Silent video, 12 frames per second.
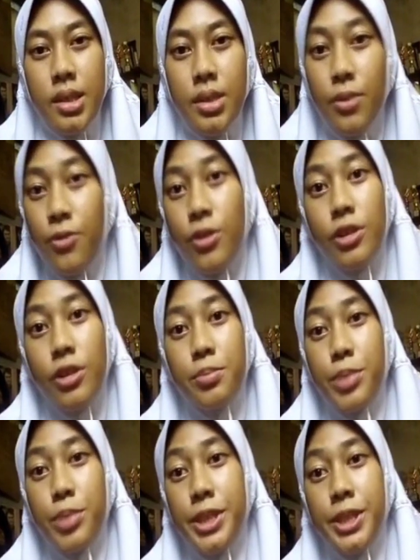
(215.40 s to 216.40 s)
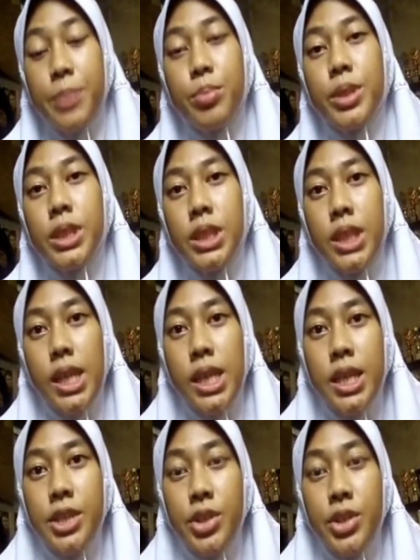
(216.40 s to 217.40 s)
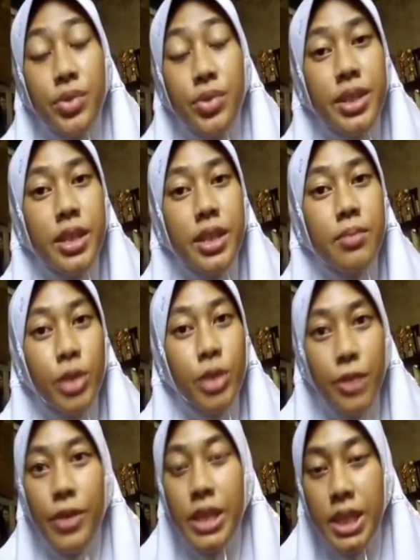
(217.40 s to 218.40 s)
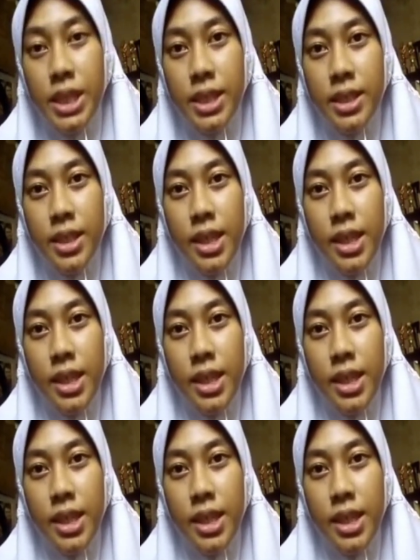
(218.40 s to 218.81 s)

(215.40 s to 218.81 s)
The fourth principle is intrinsic motivation,